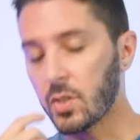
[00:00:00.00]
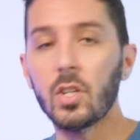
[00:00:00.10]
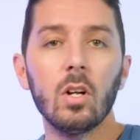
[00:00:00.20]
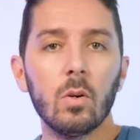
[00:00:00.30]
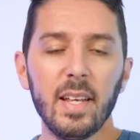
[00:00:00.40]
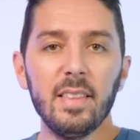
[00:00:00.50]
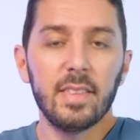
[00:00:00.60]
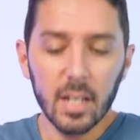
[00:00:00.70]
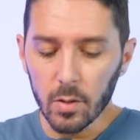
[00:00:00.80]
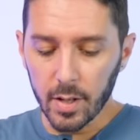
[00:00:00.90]
So, you know, in
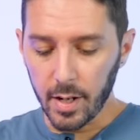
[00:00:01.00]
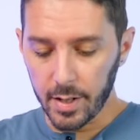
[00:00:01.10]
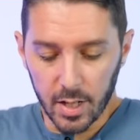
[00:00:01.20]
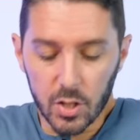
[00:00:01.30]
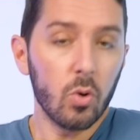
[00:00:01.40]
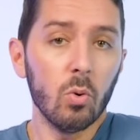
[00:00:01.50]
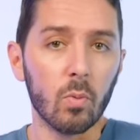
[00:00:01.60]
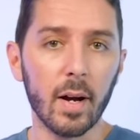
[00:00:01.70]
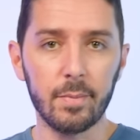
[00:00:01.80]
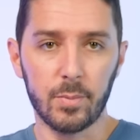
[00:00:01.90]
theory, it, it's cool,
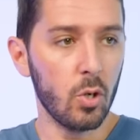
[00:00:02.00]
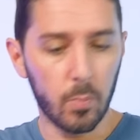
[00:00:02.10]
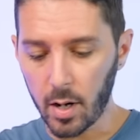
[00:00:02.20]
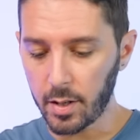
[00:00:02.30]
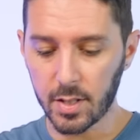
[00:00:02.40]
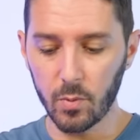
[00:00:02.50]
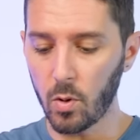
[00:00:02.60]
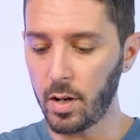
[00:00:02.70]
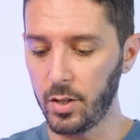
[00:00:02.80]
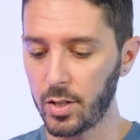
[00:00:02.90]
right? Two products in
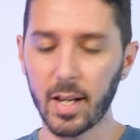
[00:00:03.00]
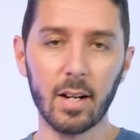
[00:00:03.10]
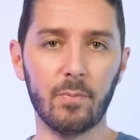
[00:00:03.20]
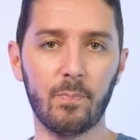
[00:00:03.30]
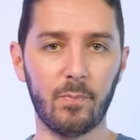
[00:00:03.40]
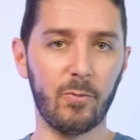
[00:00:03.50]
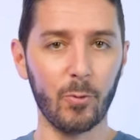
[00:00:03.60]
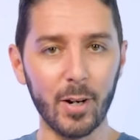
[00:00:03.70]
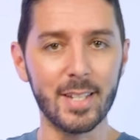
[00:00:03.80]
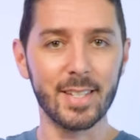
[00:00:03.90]
one. You just got a
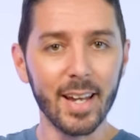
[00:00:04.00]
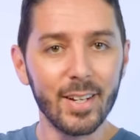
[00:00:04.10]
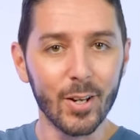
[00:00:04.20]
free sling,